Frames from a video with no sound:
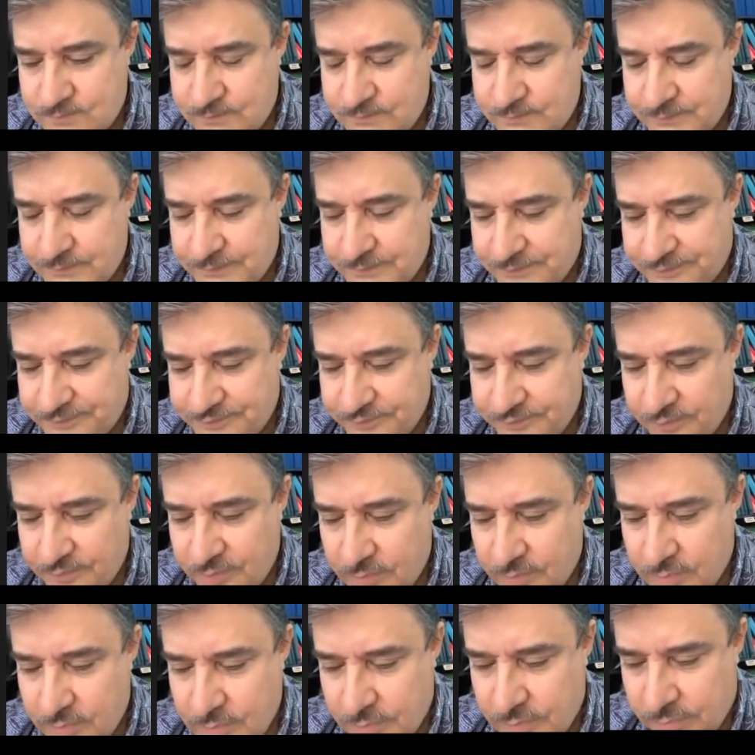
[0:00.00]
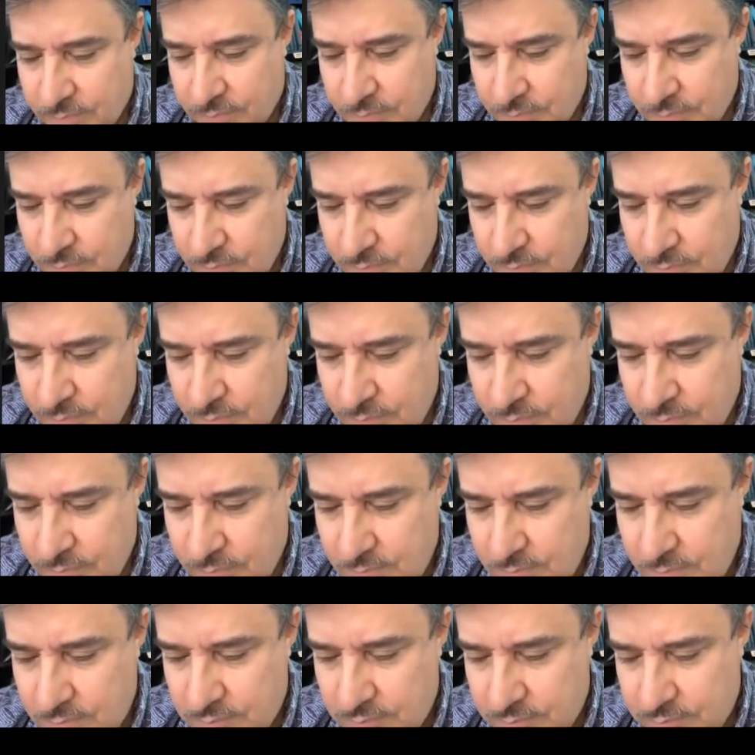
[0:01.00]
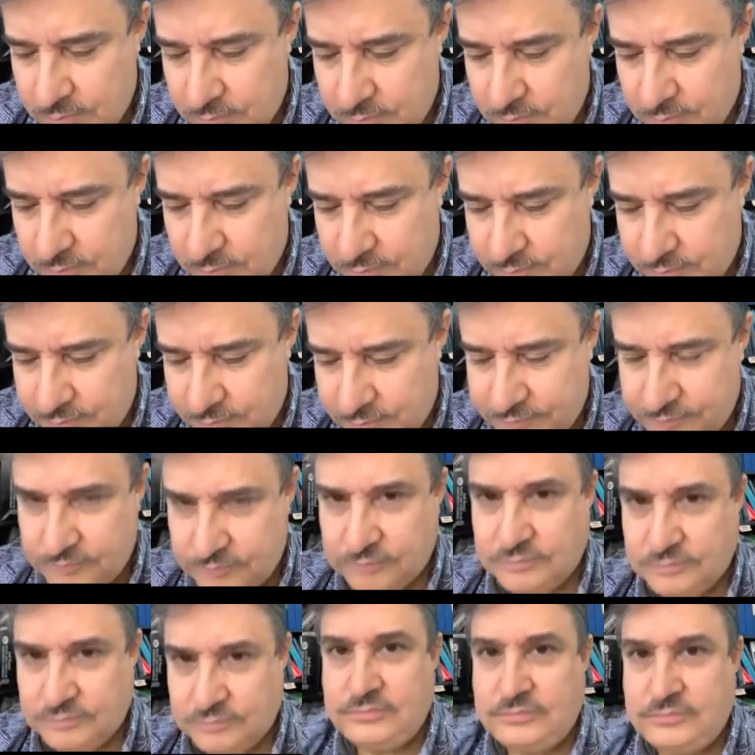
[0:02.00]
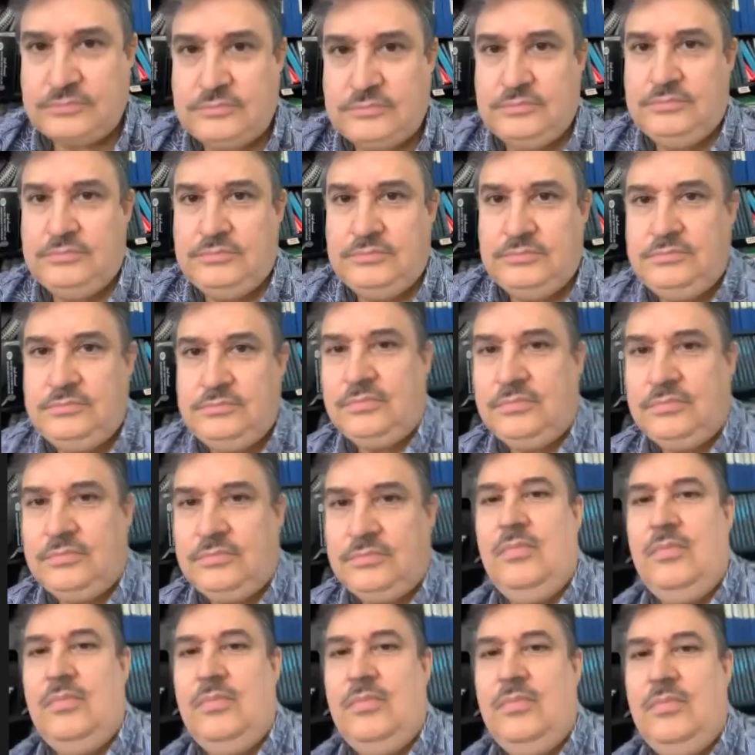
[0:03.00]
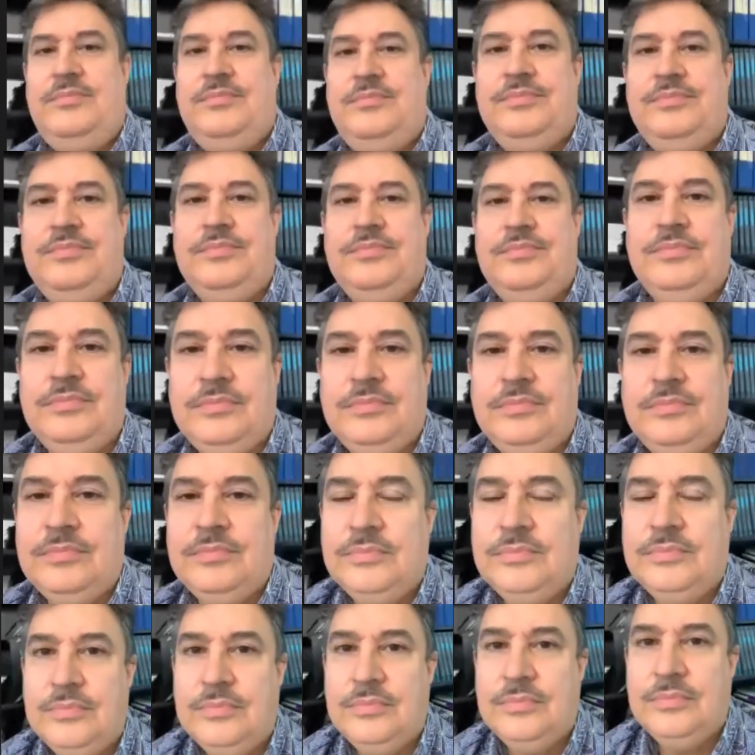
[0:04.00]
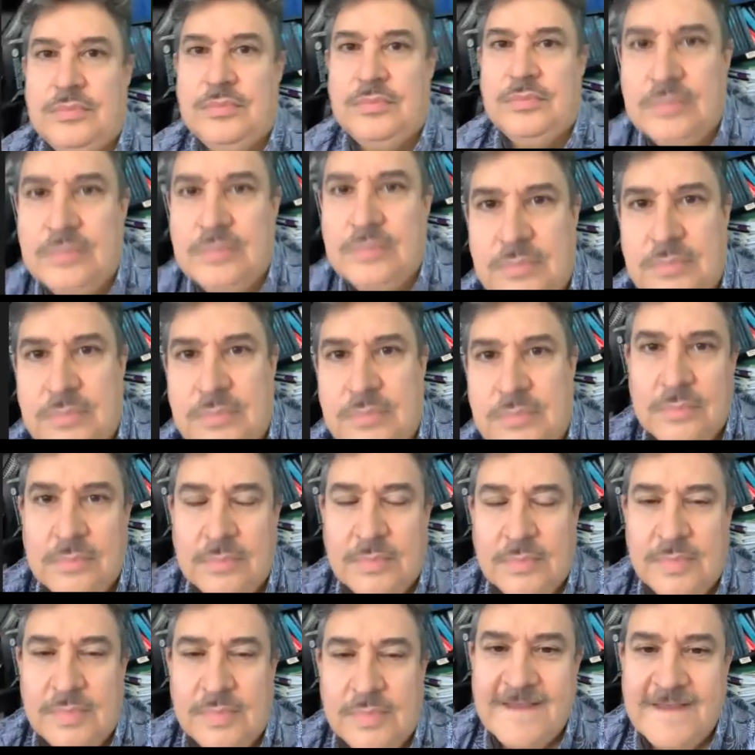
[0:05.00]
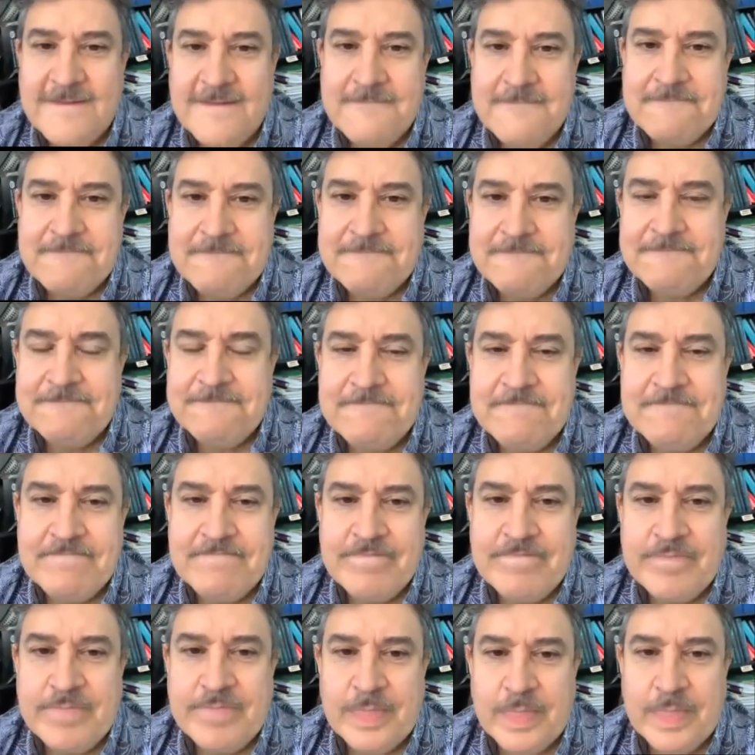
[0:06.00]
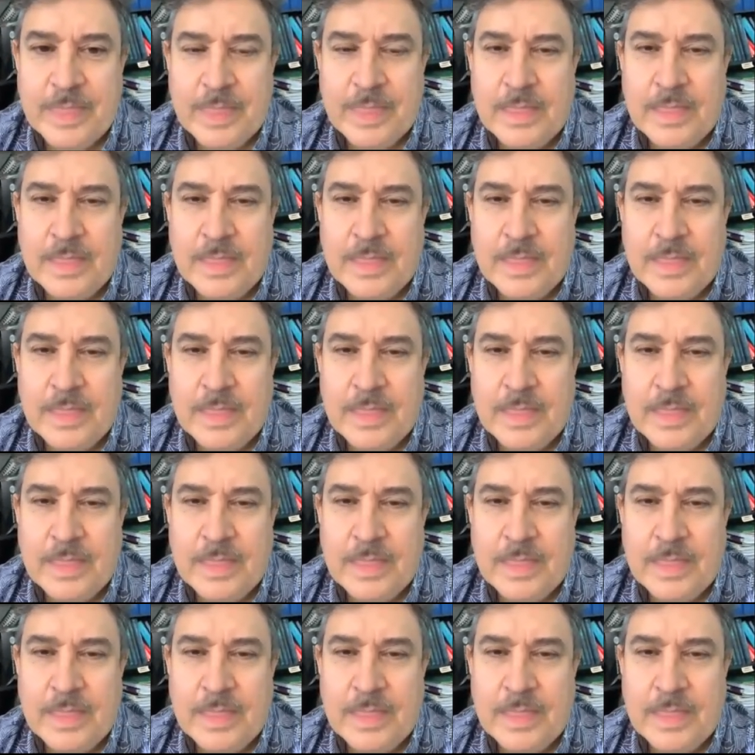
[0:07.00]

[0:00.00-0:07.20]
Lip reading: (not speaking)